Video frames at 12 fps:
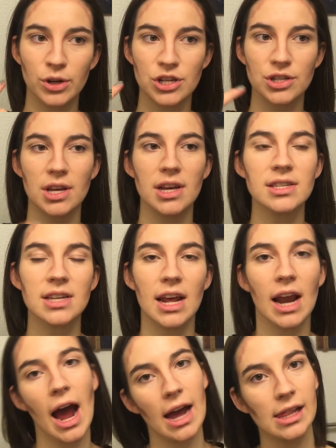which is
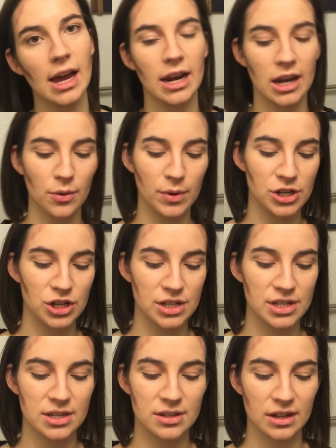this, and highlighting,
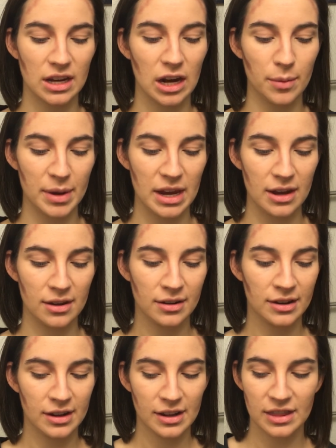which is gonna
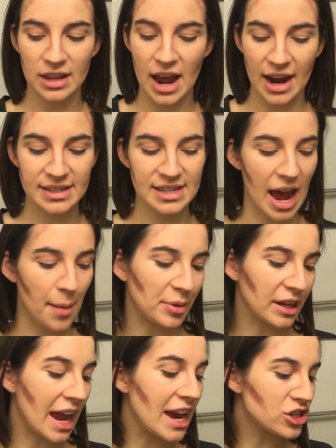be the next
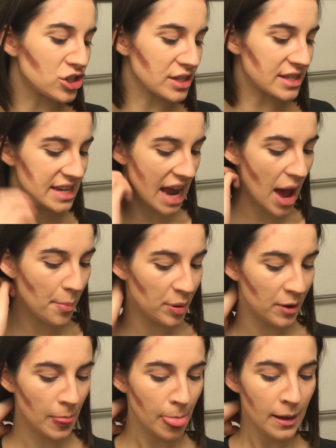application
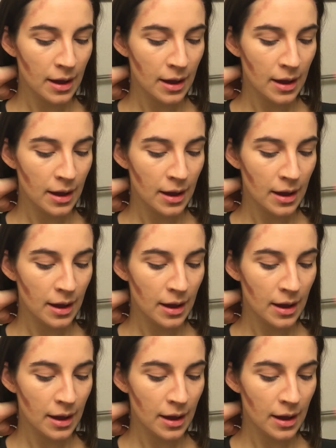step.